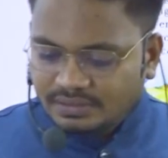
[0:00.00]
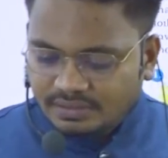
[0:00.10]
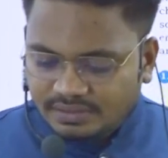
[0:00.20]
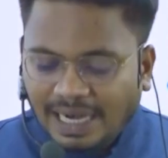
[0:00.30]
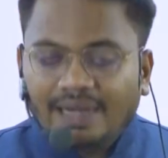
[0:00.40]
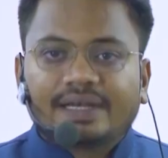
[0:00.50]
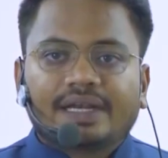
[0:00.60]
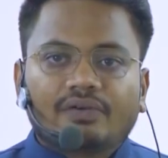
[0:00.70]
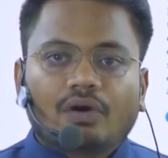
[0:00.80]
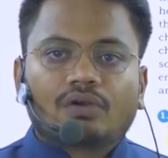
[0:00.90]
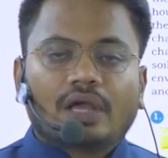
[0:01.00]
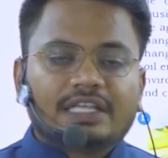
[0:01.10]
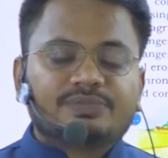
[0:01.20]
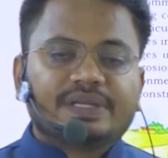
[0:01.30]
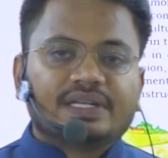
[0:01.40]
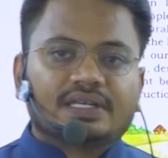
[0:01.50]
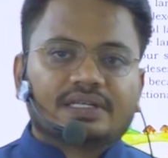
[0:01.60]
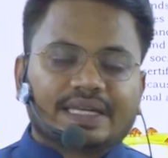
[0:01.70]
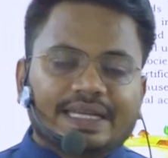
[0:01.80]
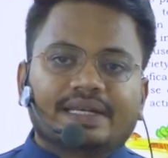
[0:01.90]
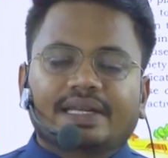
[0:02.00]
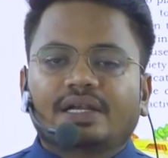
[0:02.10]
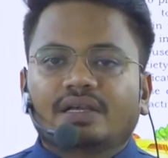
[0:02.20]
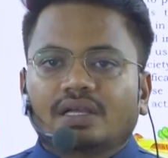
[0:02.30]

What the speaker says: started or has been created,